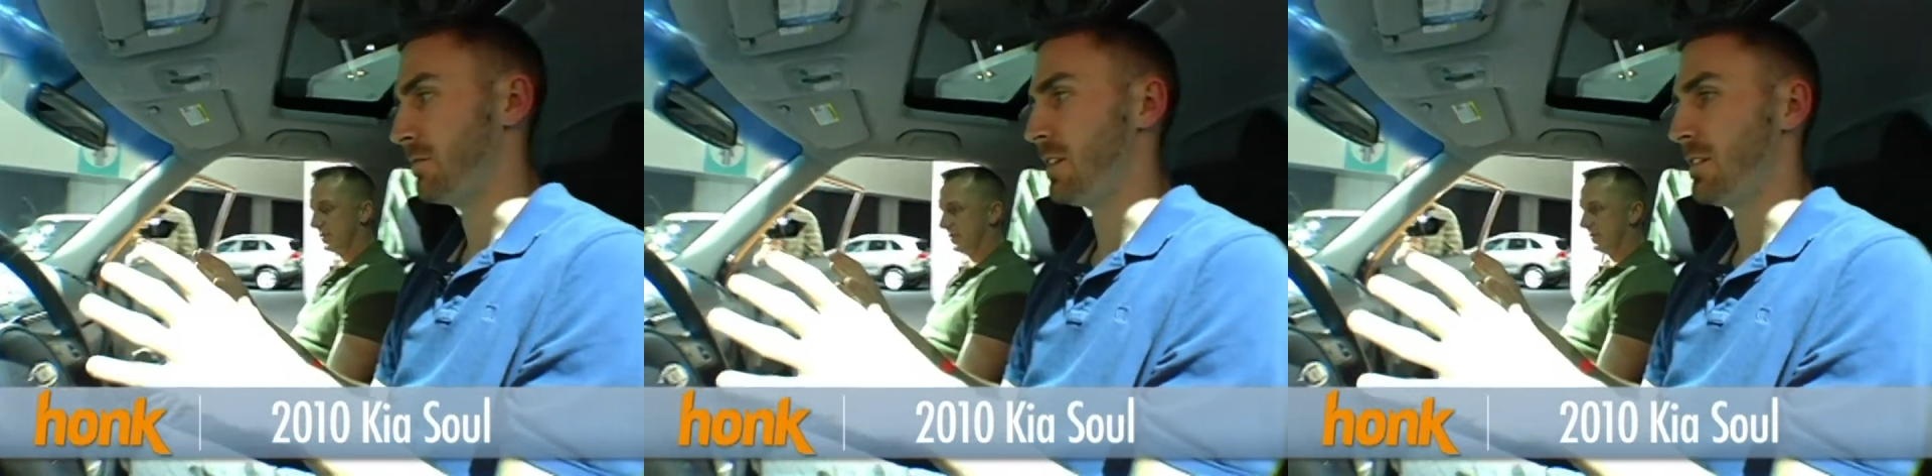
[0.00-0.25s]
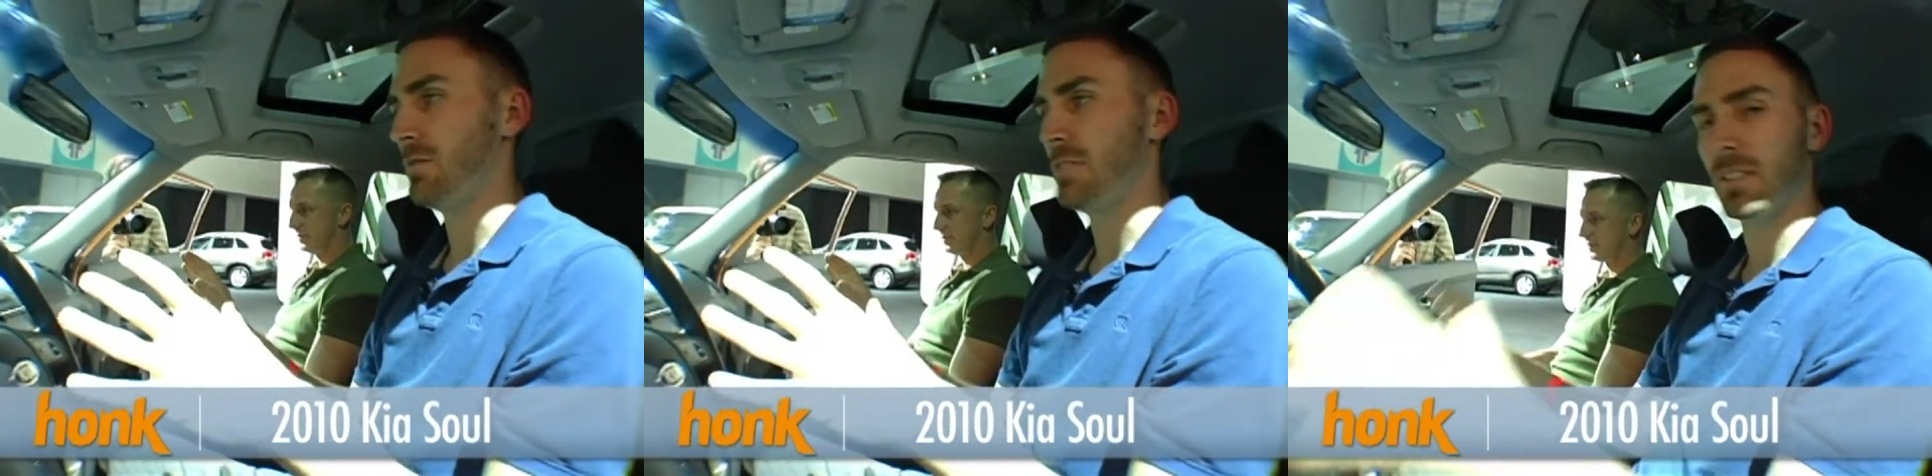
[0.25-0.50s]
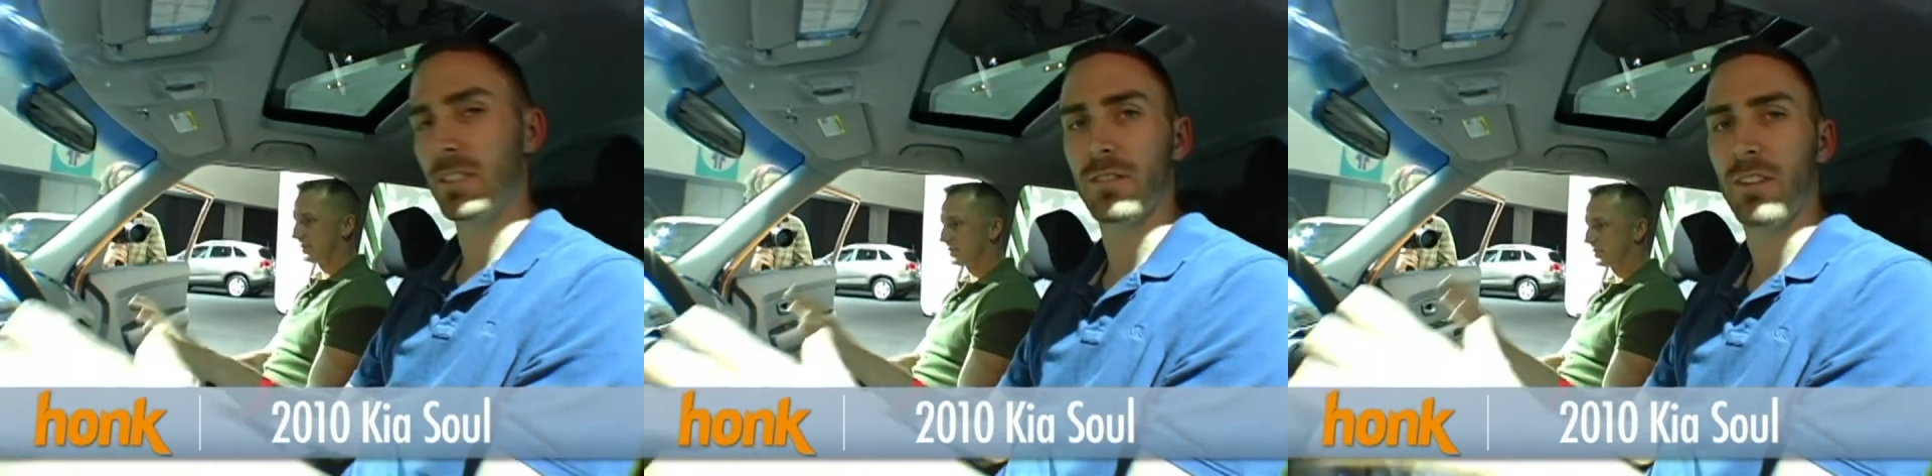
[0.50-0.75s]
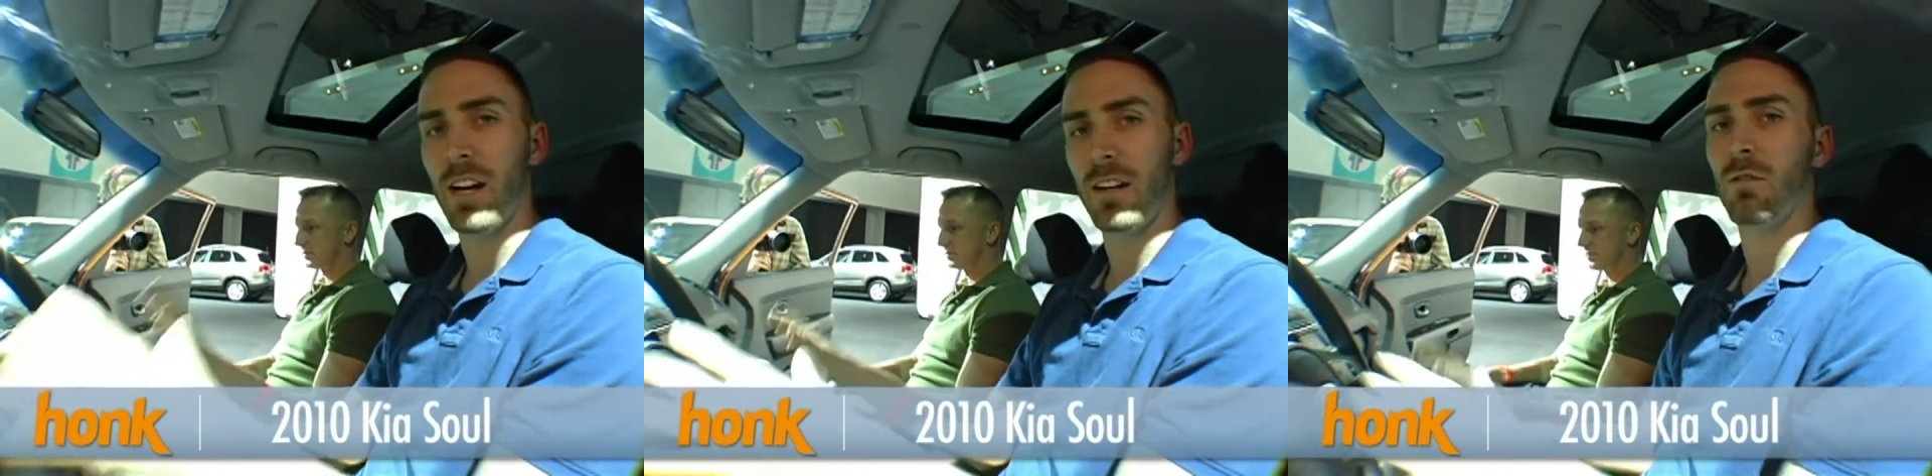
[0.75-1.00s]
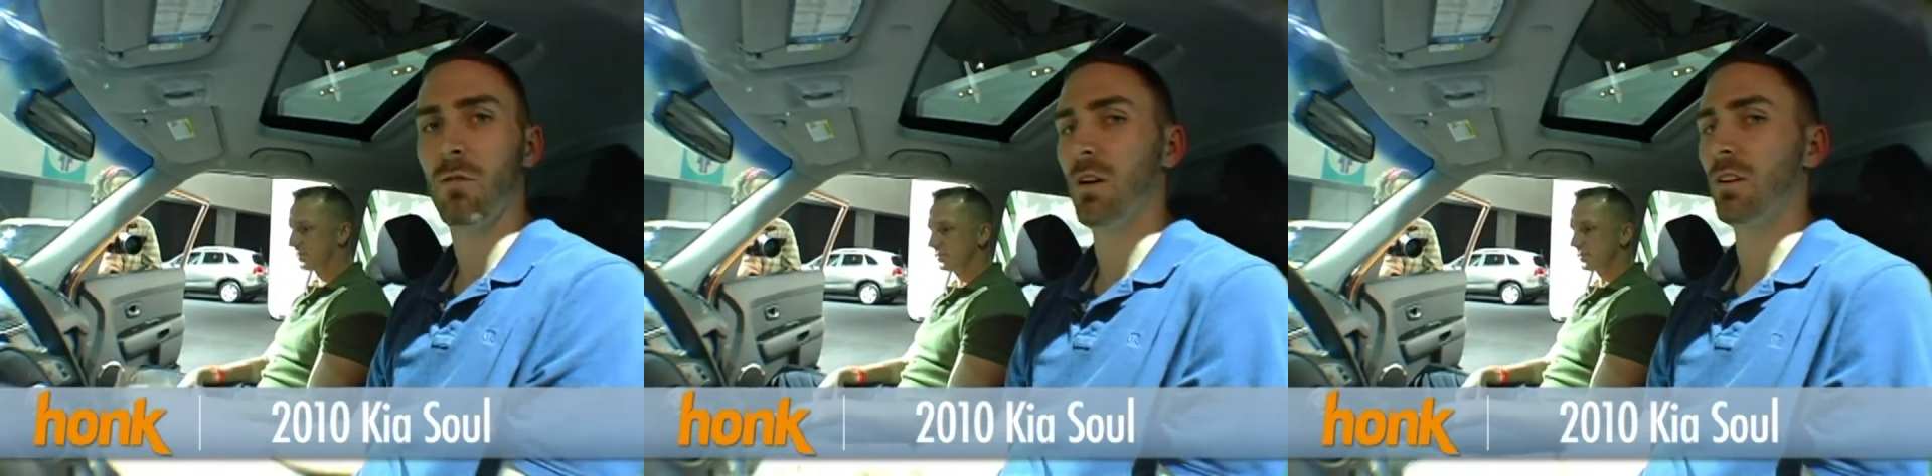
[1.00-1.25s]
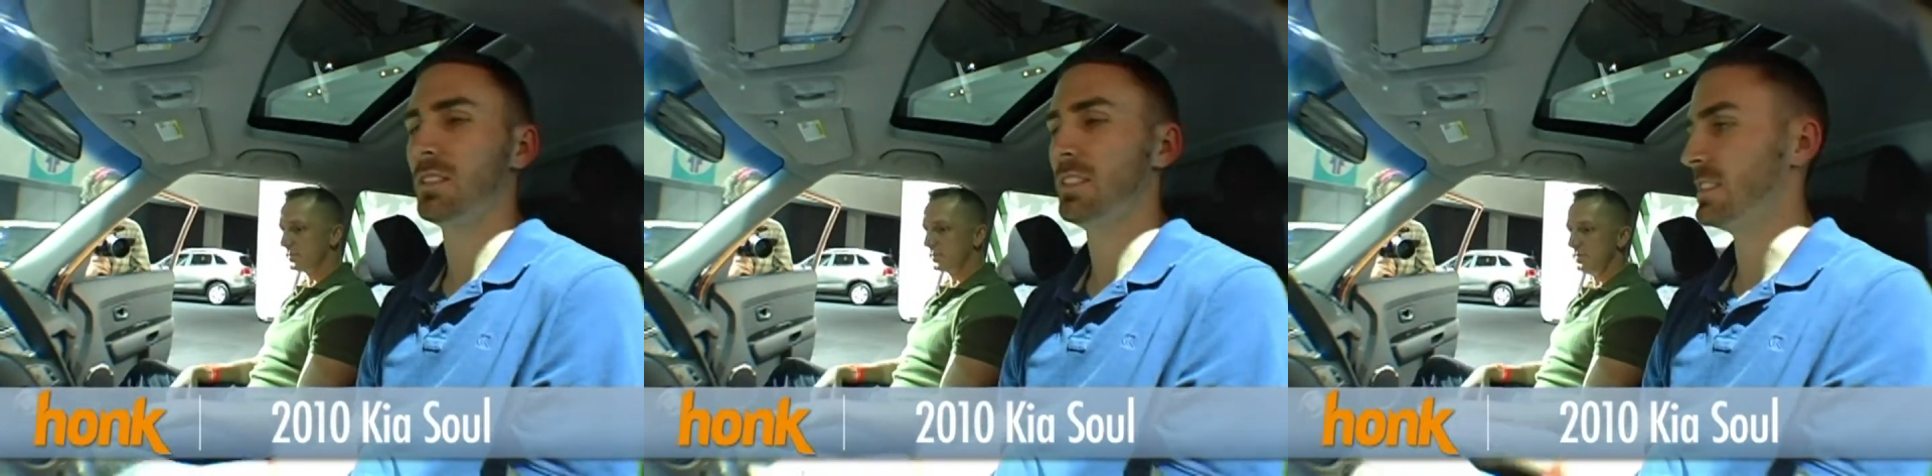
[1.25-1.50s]
a feeling of higher
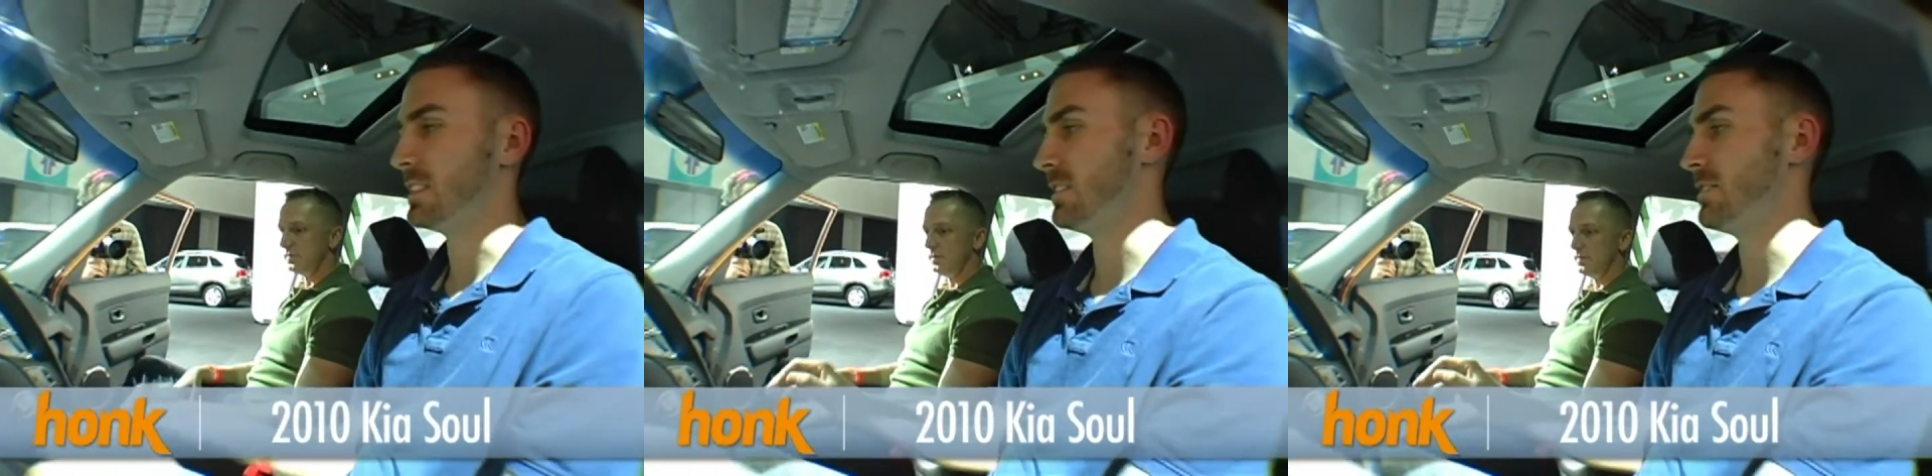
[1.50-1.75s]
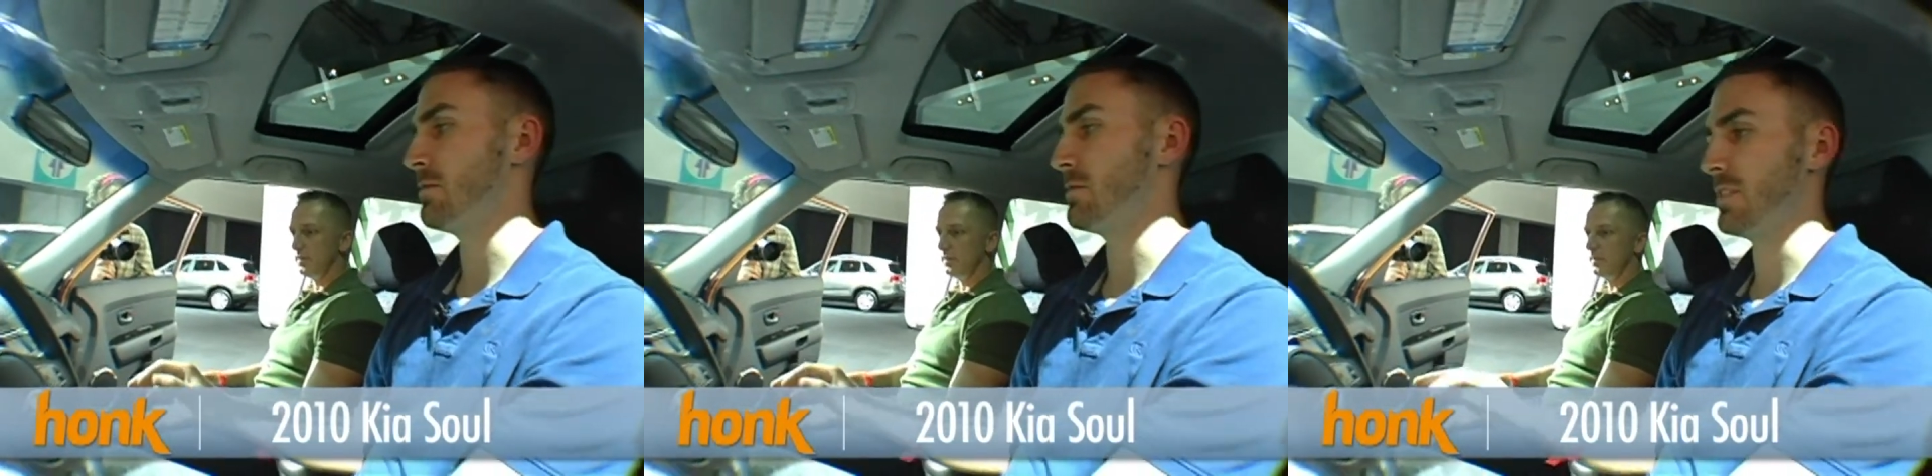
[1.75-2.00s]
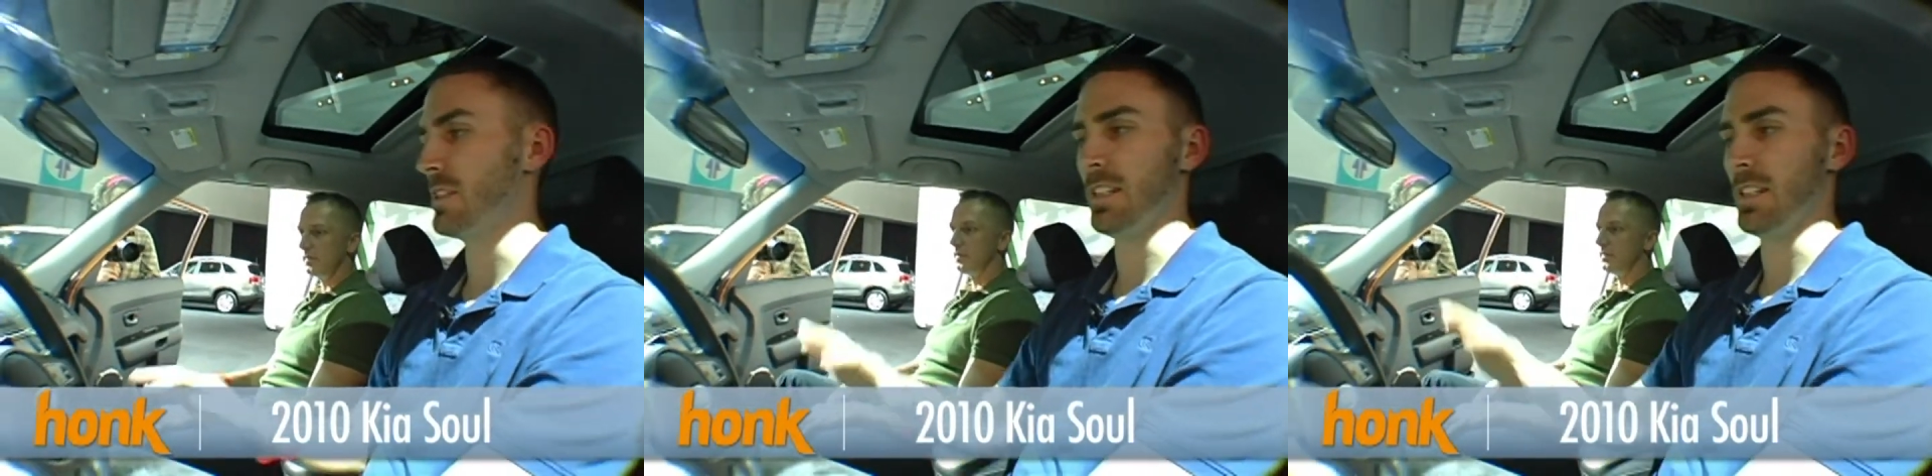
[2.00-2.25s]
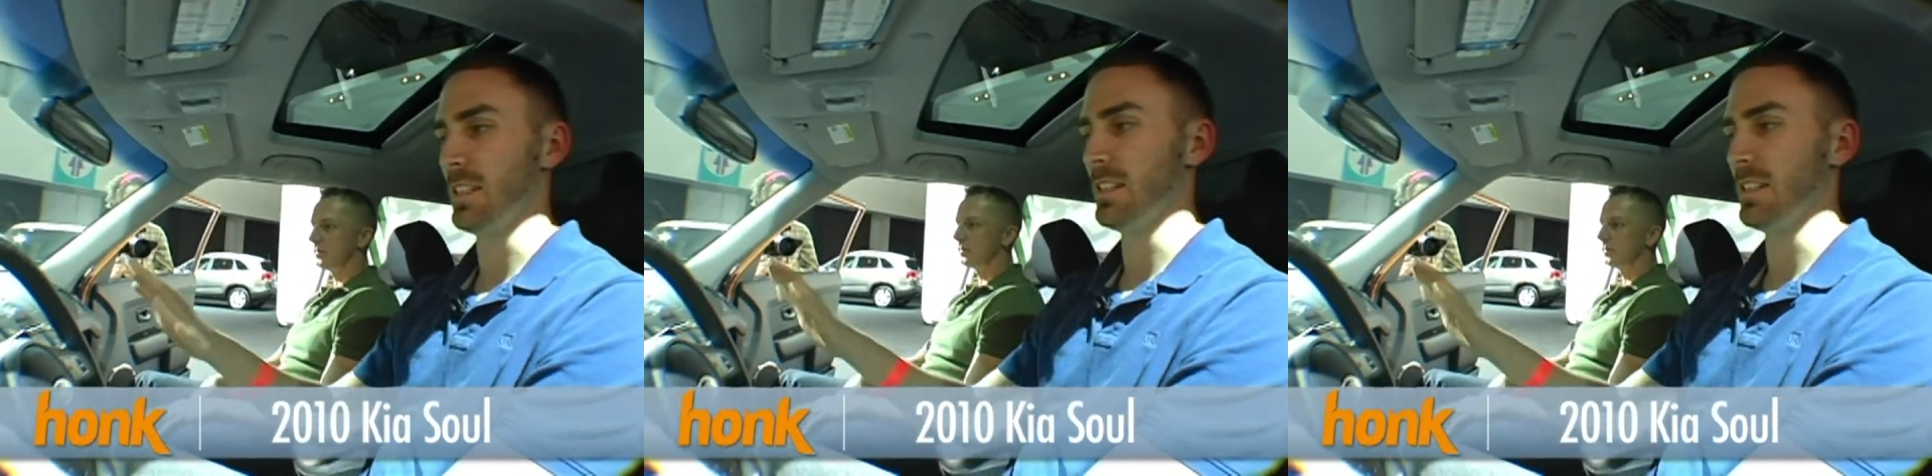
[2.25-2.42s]
quality in terms of the